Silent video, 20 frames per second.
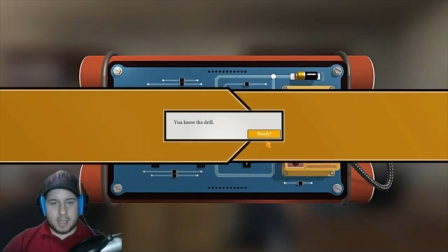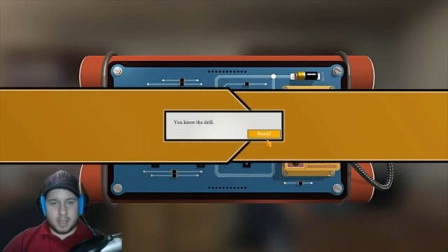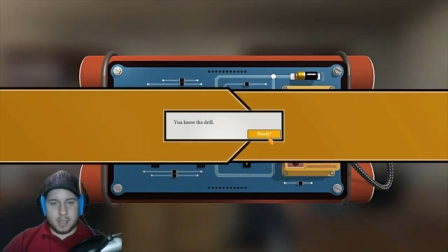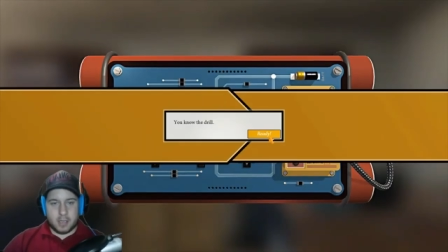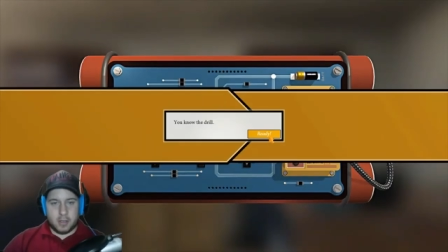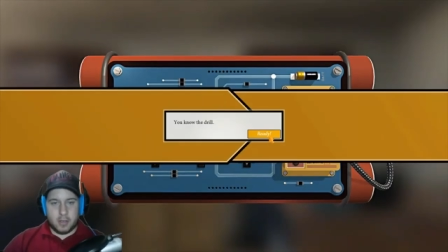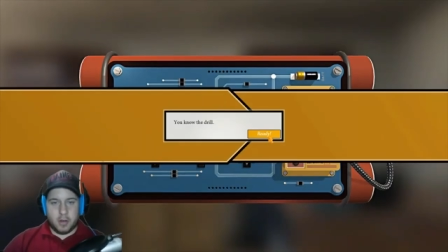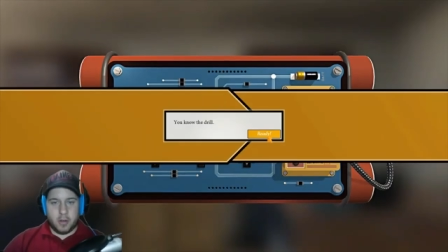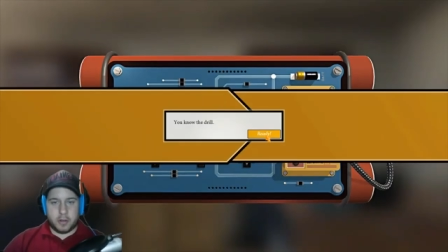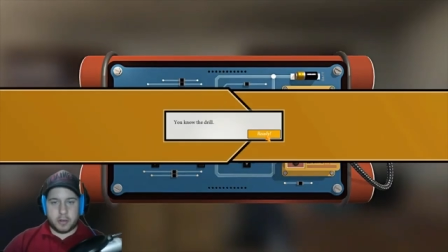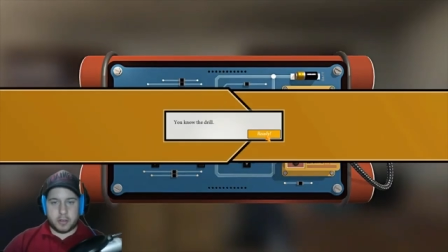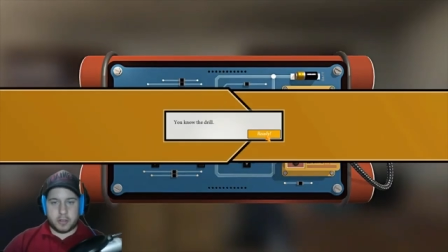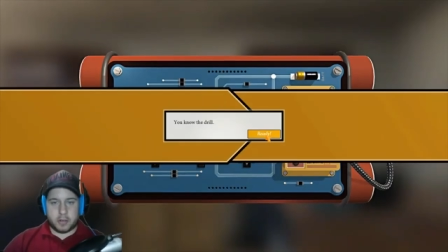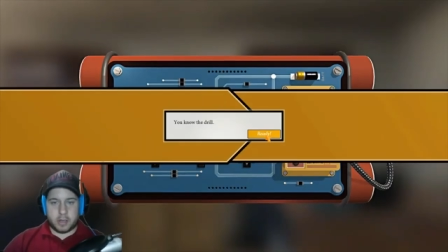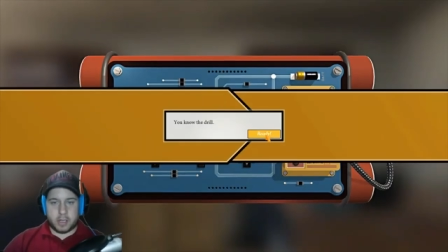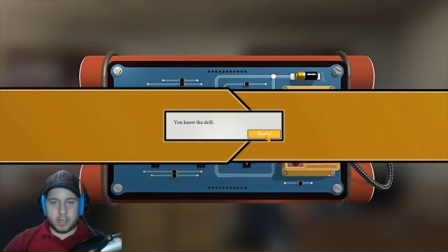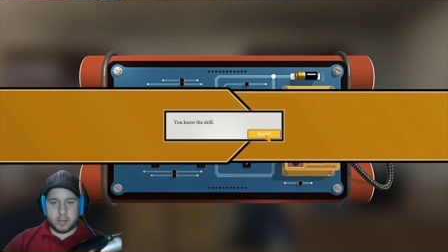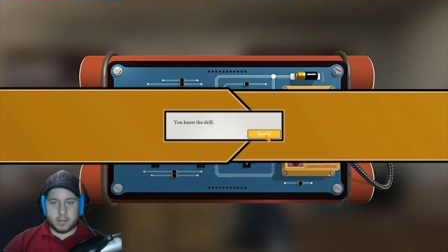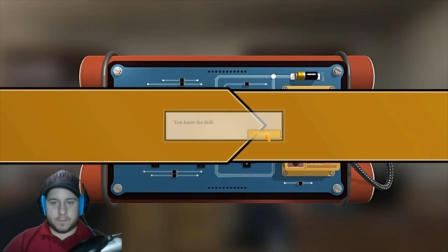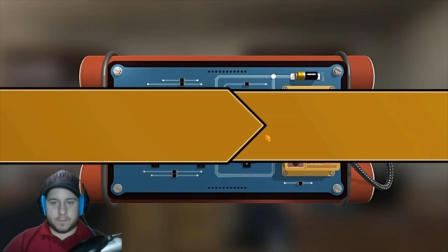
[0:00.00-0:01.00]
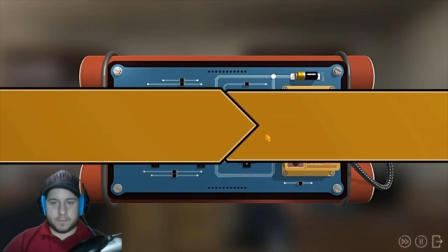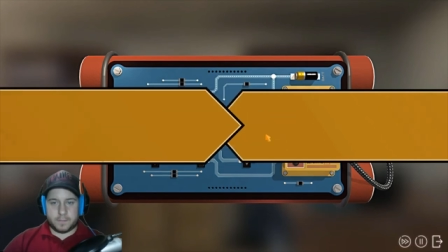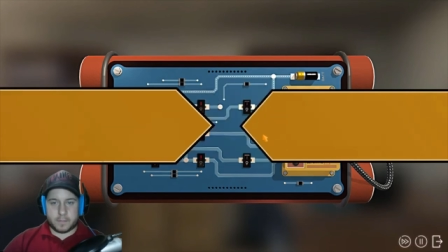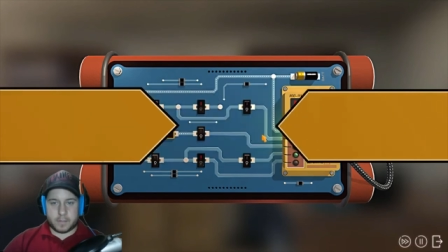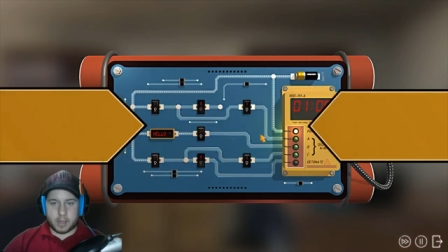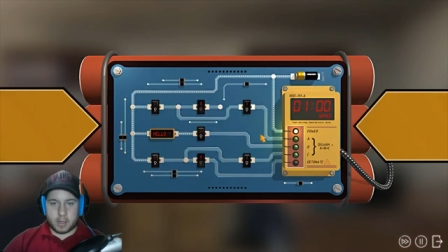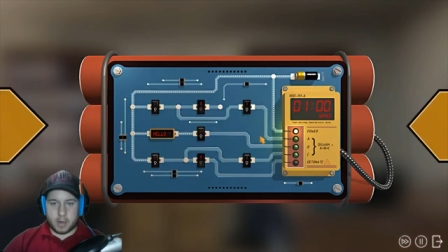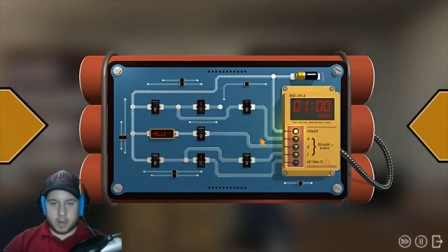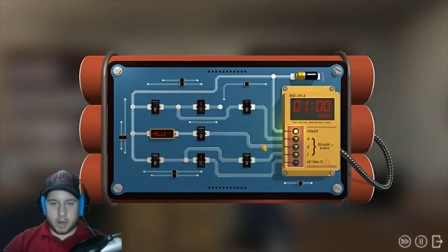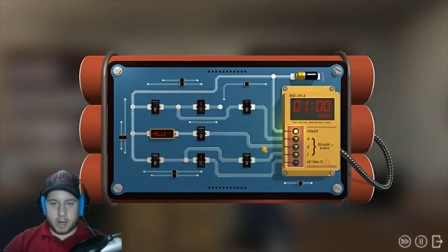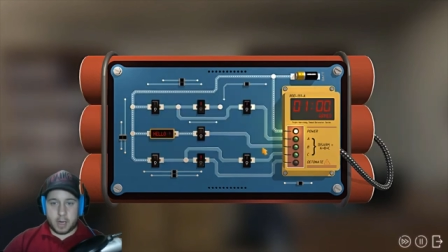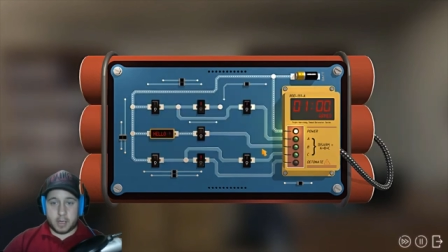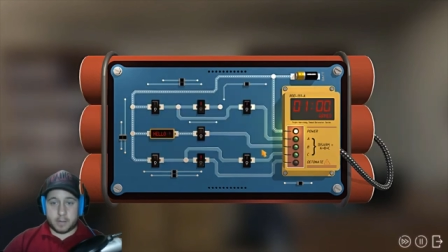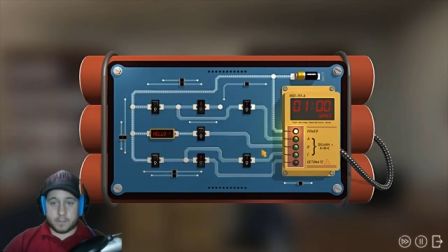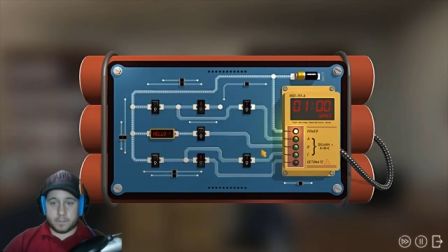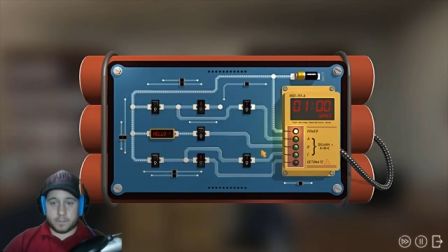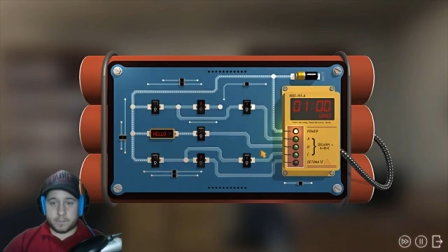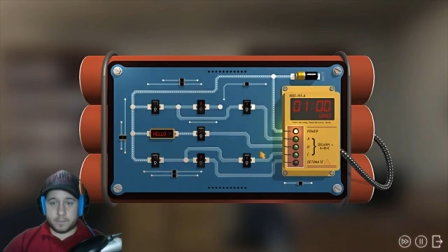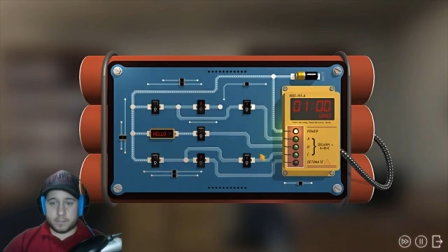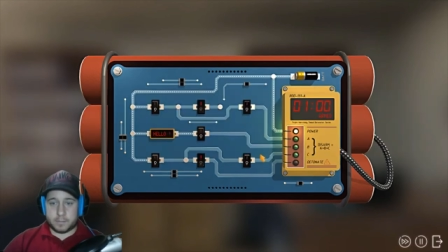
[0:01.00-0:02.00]
You know the drill. All right.
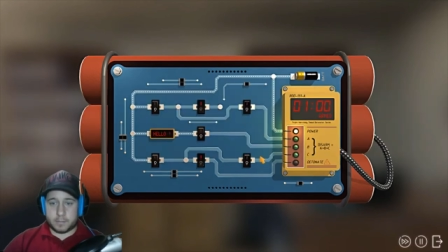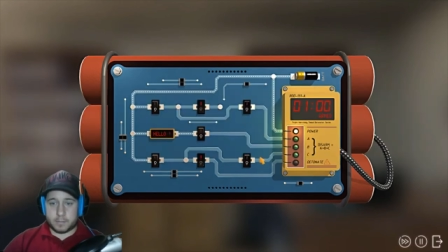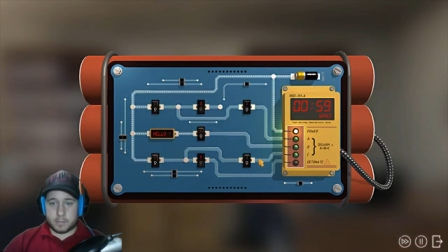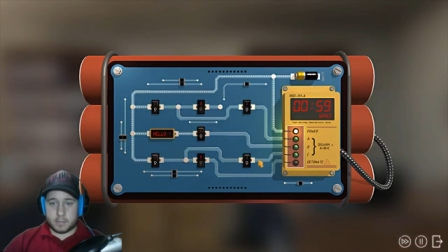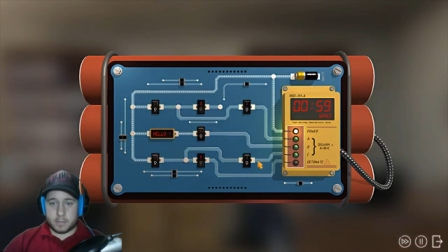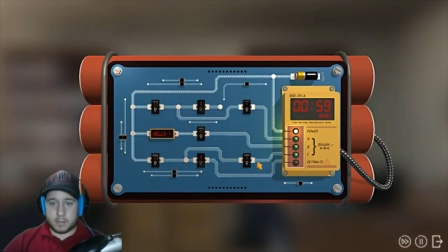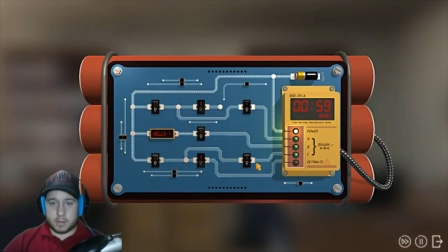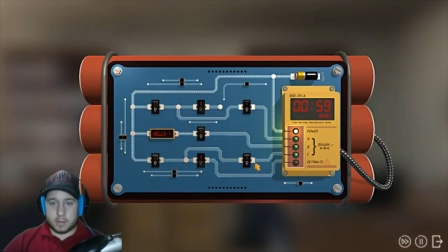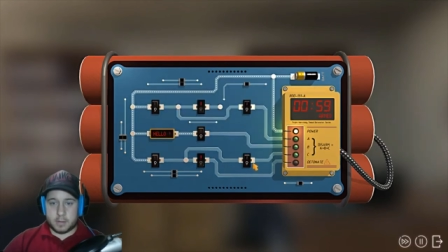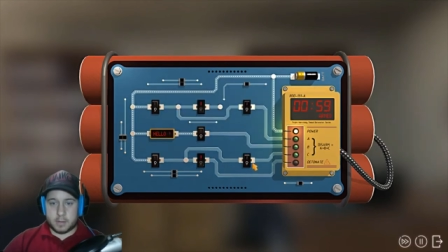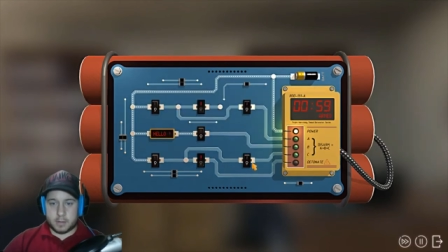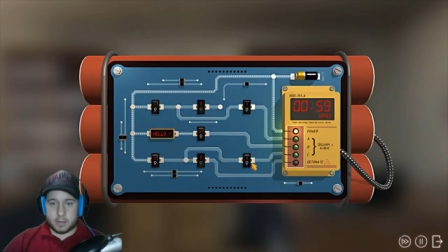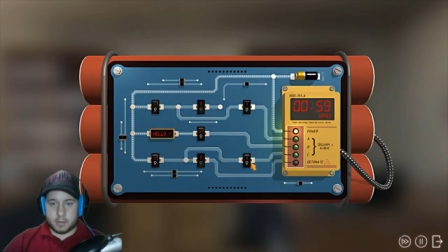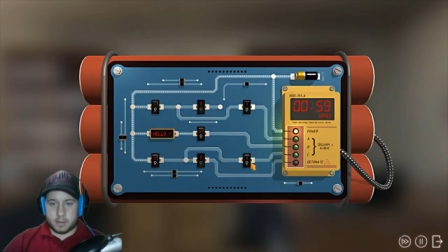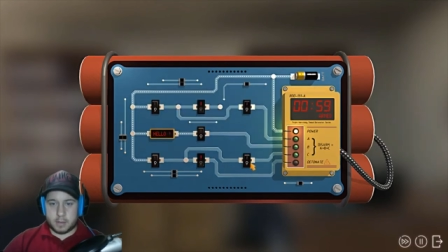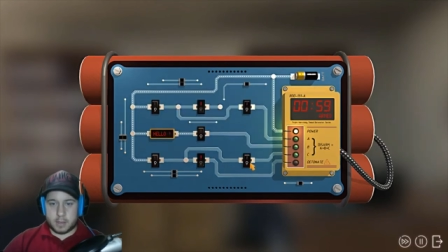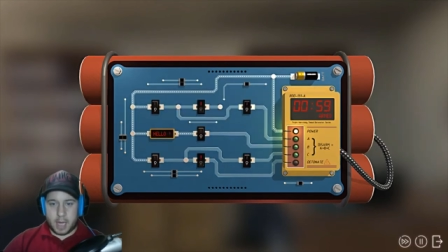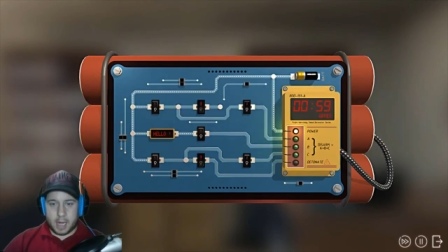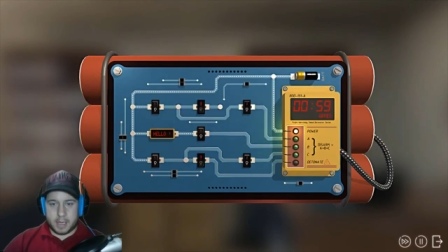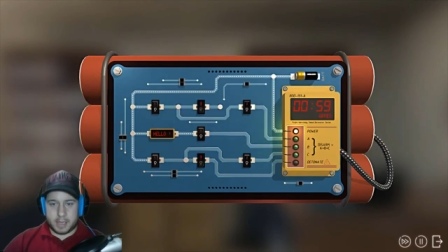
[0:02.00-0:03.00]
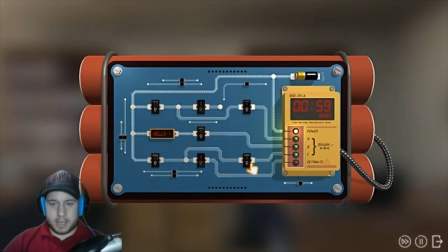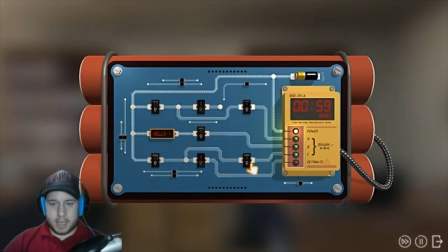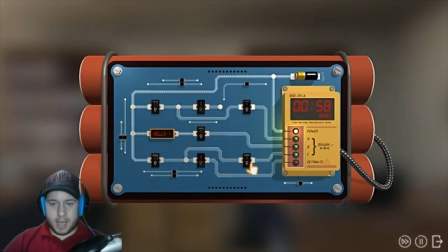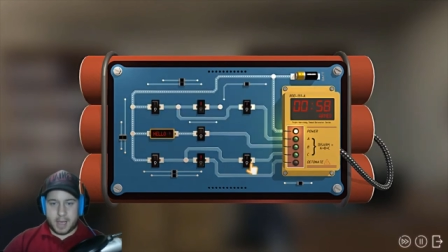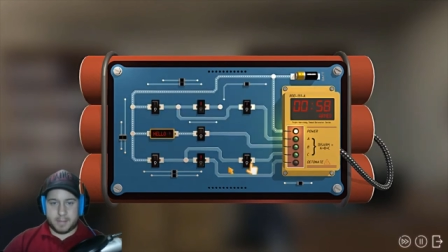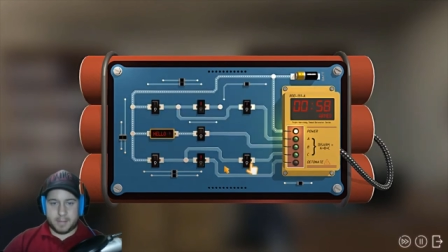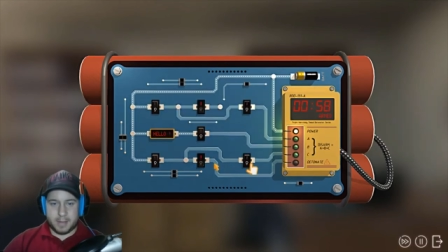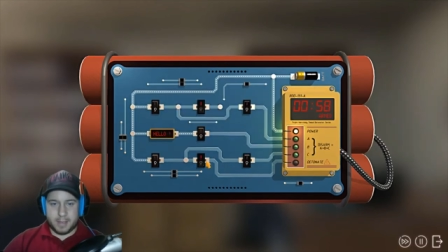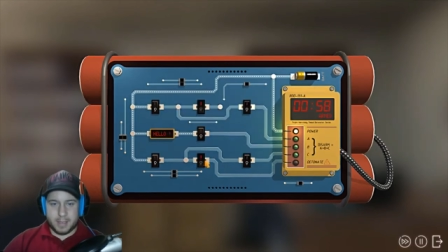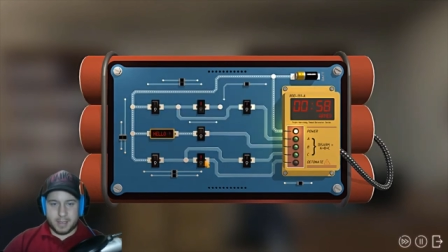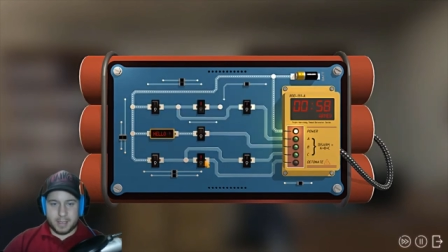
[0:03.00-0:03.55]
Goddamn.